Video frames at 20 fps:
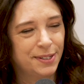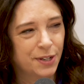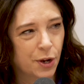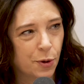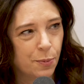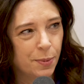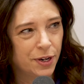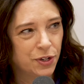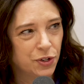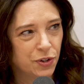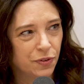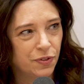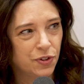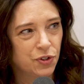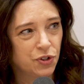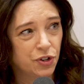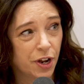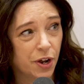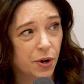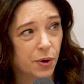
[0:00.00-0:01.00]
so much of
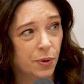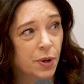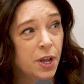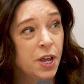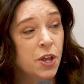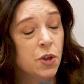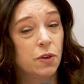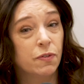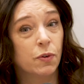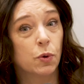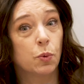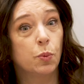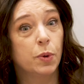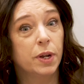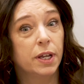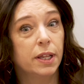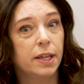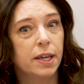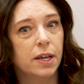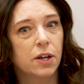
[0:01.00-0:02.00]
the show. You have a
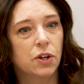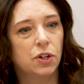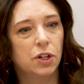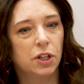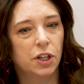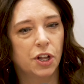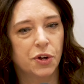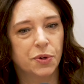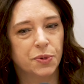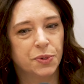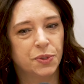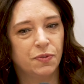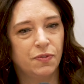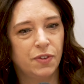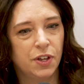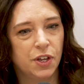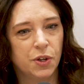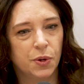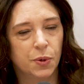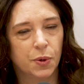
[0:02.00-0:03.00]
really close
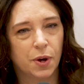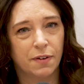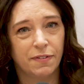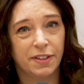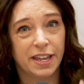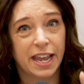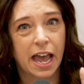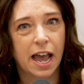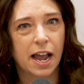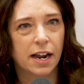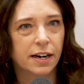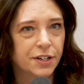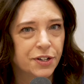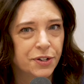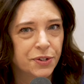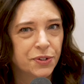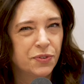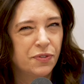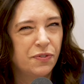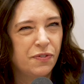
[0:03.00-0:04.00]
view of the
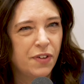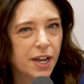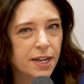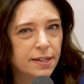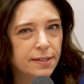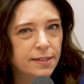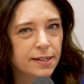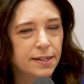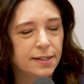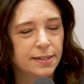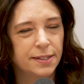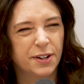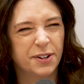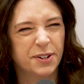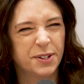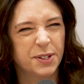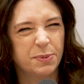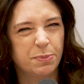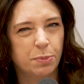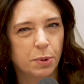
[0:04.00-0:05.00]
actors' faces, their
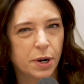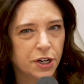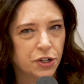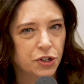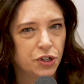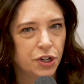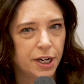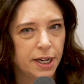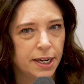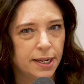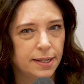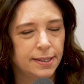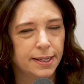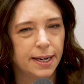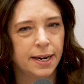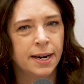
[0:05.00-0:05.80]
expressions,